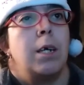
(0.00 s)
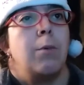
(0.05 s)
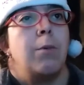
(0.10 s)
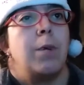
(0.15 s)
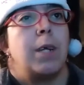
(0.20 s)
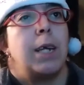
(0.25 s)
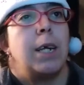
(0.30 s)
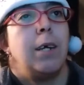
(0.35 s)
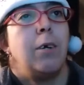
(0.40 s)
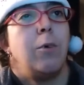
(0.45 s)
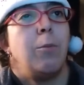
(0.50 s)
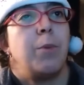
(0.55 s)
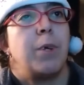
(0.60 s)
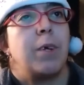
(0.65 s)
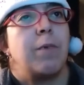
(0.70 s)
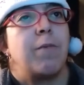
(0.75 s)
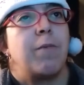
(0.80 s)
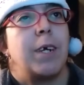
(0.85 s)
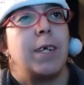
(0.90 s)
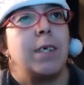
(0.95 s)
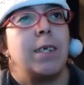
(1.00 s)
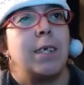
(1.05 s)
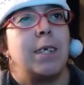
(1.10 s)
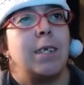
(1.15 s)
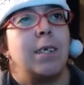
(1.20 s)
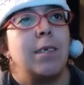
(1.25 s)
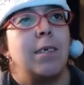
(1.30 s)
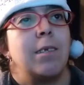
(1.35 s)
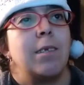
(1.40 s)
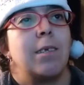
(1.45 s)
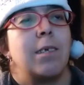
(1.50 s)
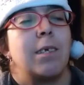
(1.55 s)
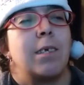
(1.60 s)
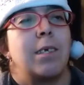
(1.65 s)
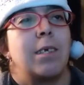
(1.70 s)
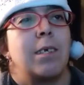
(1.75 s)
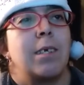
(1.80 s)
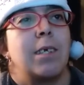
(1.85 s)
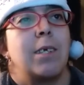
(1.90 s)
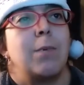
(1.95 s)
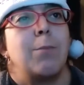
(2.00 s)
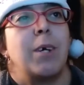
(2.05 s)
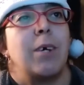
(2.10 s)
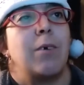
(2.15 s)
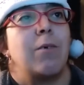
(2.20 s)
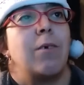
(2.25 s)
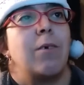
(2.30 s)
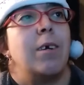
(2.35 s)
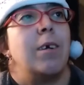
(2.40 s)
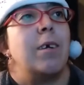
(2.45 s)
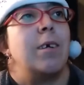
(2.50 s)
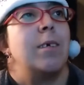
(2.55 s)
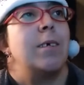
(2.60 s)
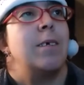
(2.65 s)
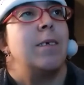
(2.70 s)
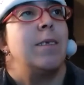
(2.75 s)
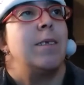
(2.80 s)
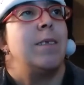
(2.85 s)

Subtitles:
It would help if I didn't spell it wrong.